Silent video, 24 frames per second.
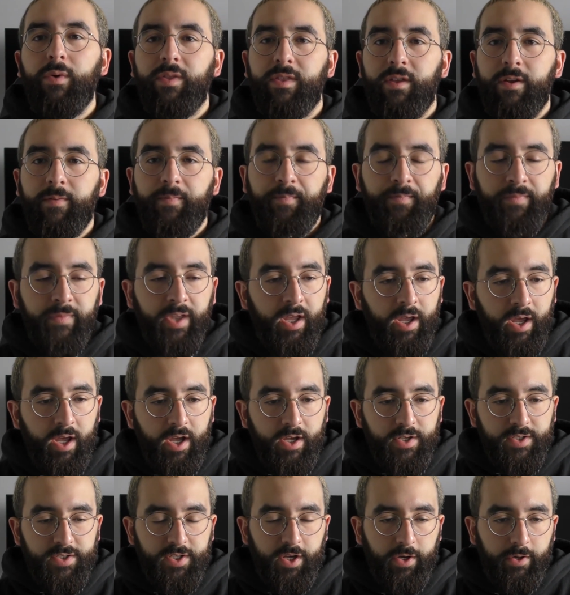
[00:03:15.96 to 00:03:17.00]
it.
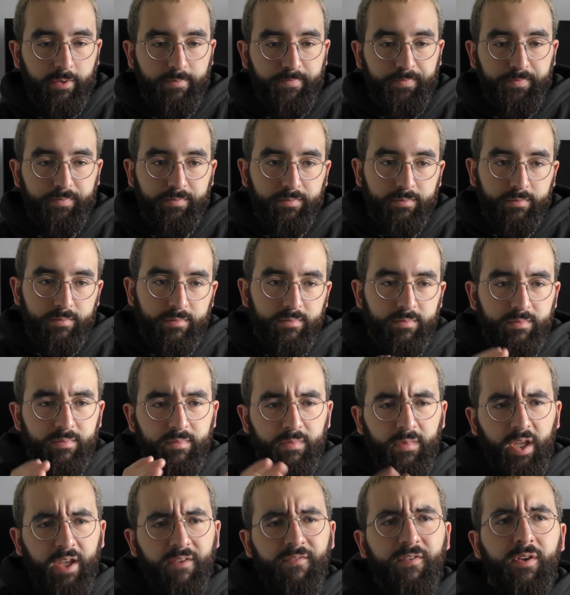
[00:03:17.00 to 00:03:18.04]
So
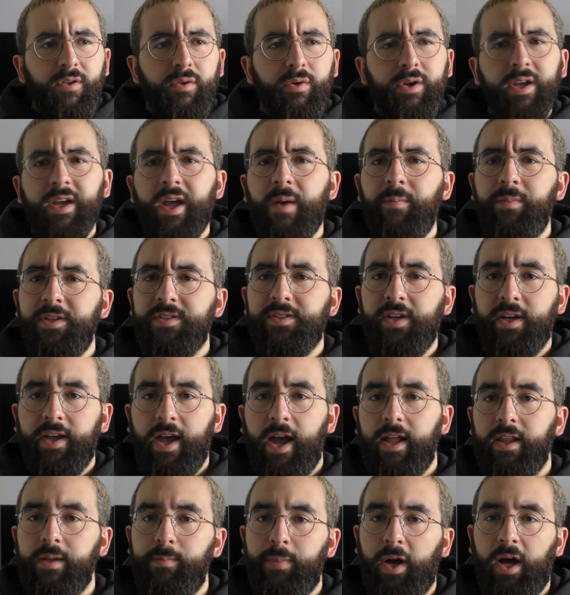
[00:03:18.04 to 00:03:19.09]
if you look at companies
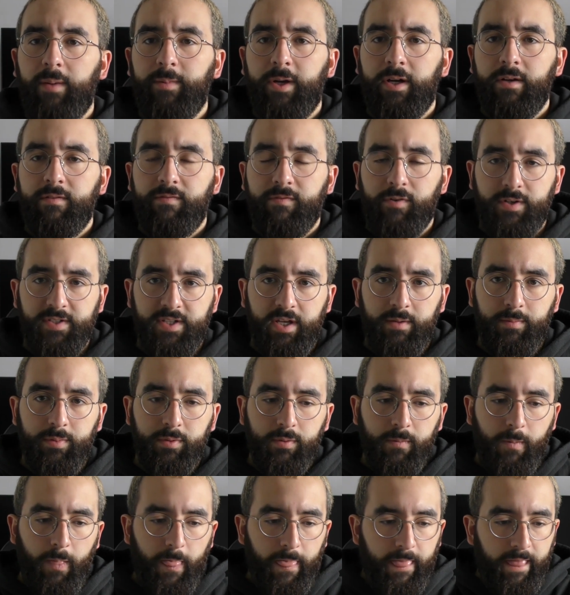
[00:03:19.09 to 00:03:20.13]
like Alibaba, for
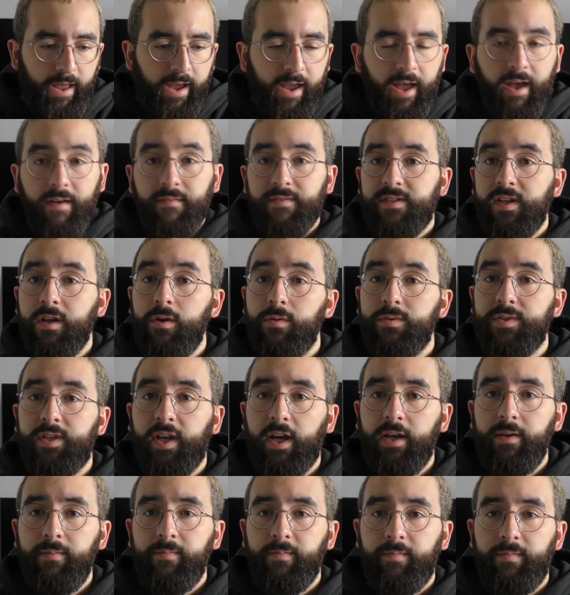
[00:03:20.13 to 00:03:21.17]
example, they have Singles
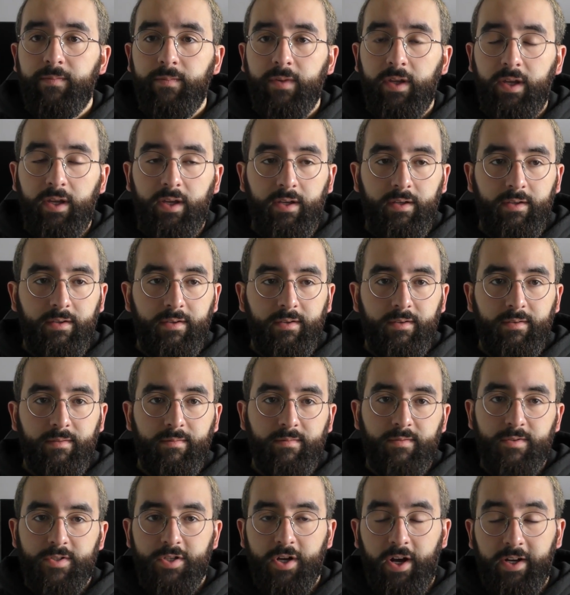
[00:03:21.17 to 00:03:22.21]
Day in
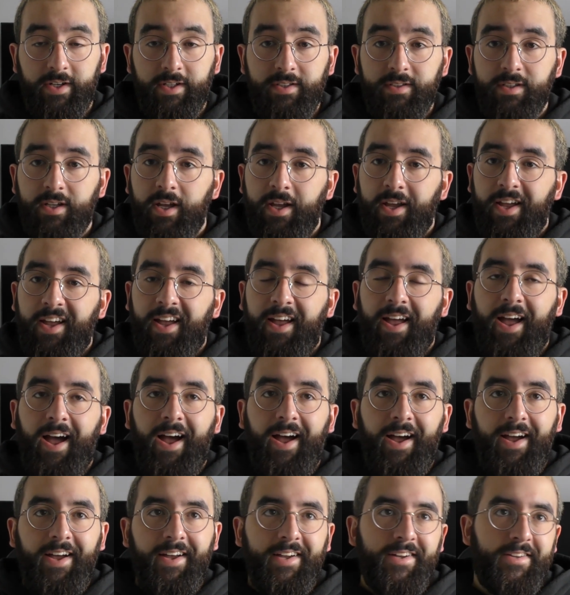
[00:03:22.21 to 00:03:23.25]
China.
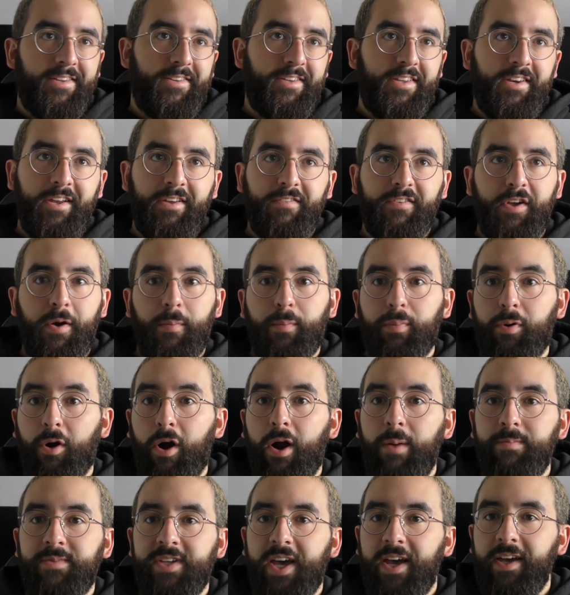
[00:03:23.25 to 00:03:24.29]
You know, you've got
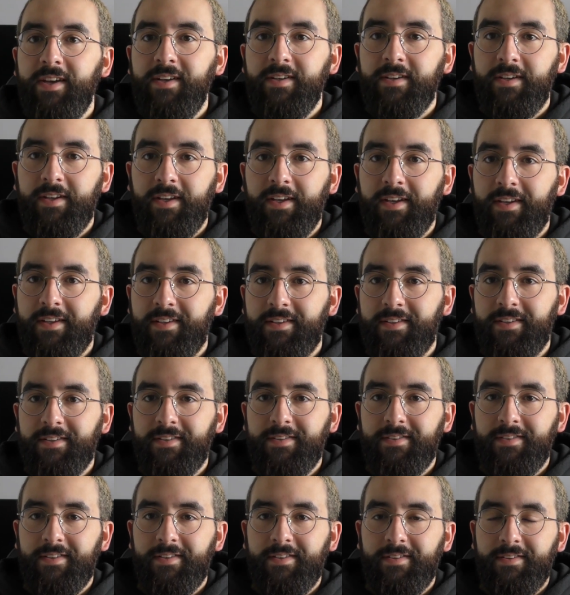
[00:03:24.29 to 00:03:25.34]
Prime Day
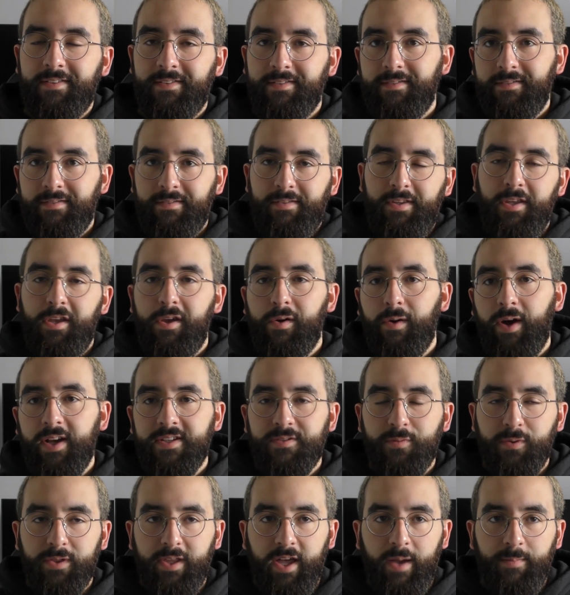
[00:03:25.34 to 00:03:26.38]
in the
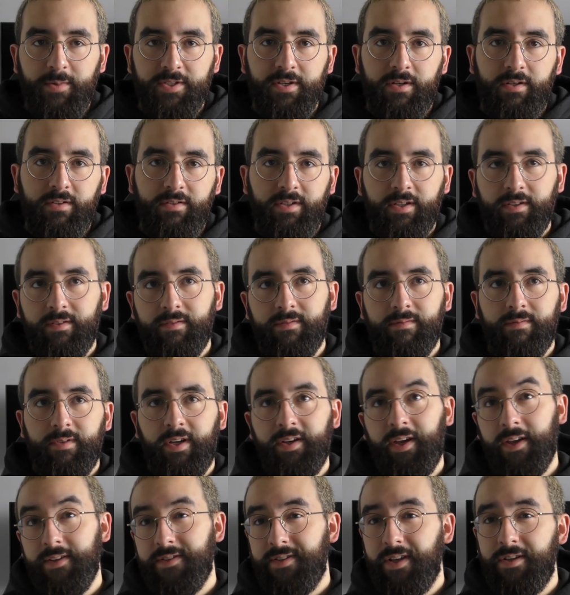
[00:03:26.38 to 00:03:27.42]
US with Amazon, and
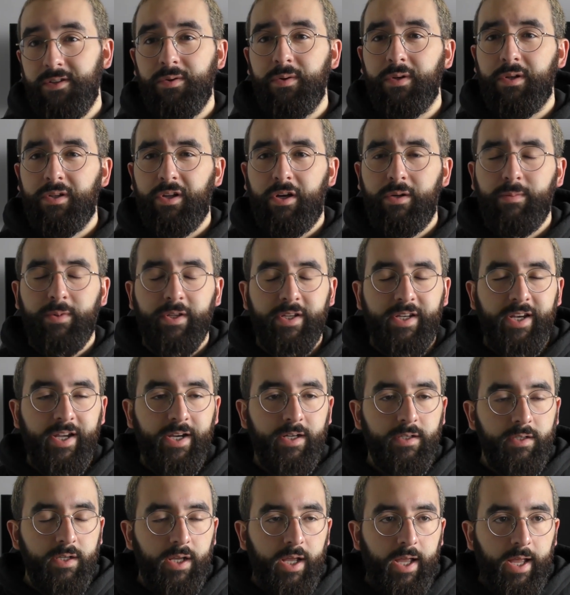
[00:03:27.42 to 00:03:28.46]
I guess they do it globally
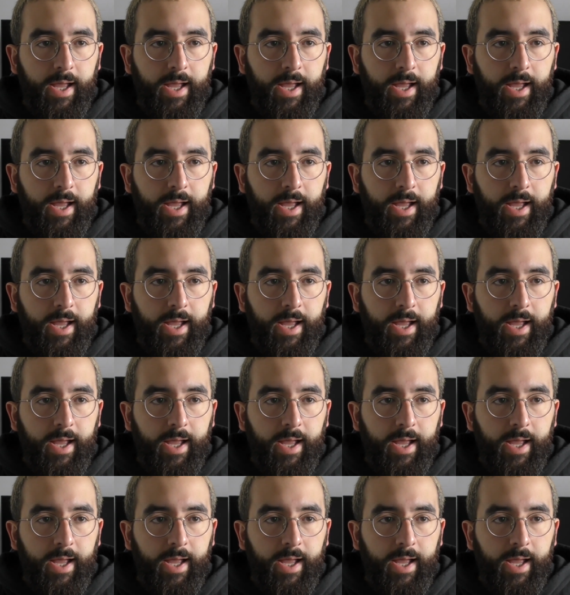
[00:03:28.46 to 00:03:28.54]
now.